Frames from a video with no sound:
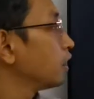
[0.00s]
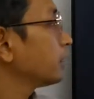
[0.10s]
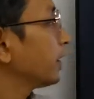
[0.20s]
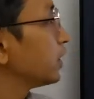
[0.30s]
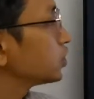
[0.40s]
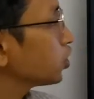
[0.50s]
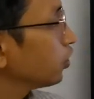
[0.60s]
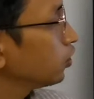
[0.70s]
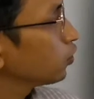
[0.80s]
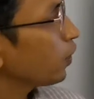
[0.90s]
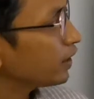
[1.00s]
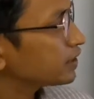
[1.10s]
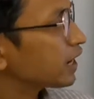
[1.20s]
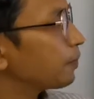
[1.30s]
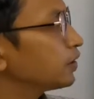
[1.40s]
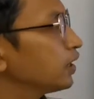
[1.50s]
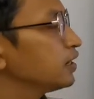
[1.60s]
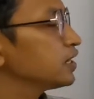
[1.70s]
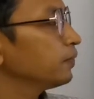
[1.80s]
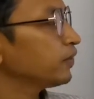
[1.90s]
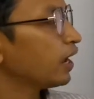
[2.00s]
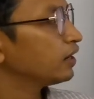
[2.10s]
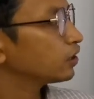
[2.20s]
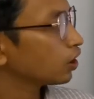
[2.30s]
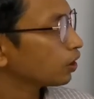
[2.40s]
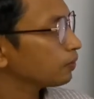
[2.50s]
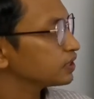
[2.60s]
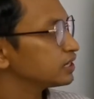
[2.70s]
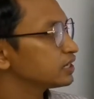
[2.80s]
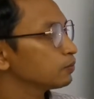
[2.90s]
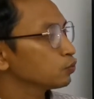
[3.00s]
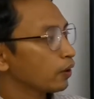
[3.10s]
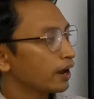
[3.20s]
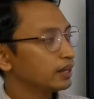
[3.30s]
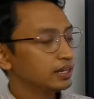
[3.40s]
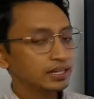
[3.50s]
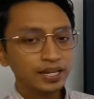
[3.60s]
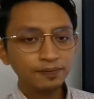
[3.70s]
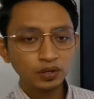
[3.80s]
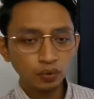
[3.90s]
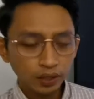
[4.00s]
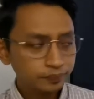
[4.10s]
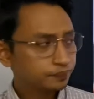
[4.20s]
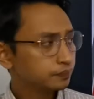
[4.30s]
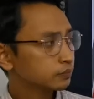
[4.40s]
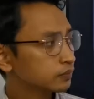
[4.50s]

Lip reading: Alright, so what is capitalism? An economic system where individuals